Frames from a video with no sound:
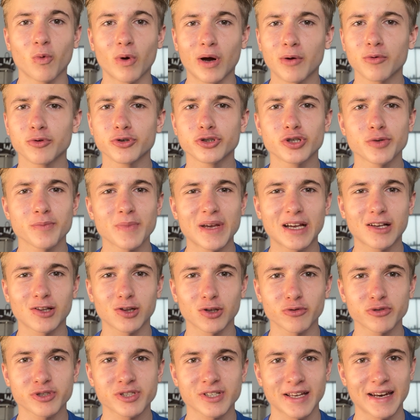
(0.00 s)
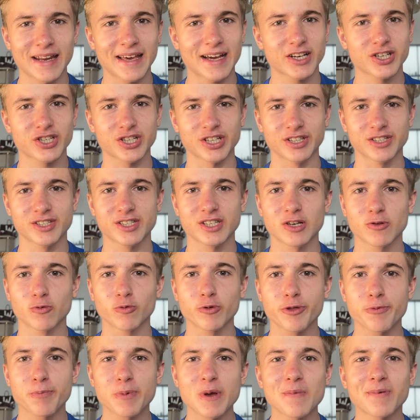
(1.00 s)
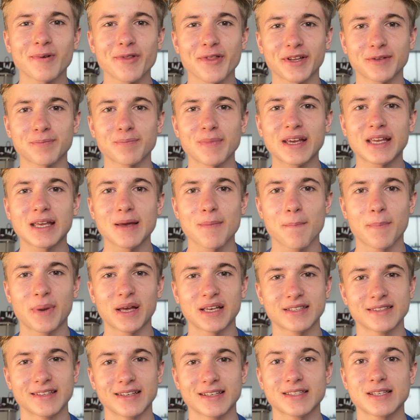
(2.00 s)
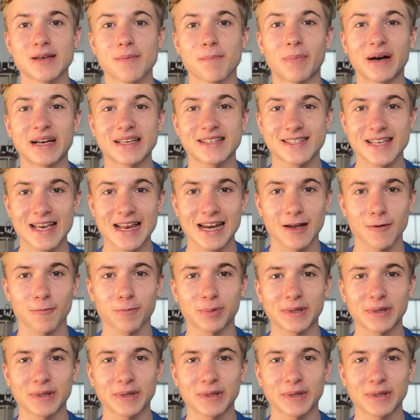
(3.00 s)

why would you make close connections with people that make a business by selling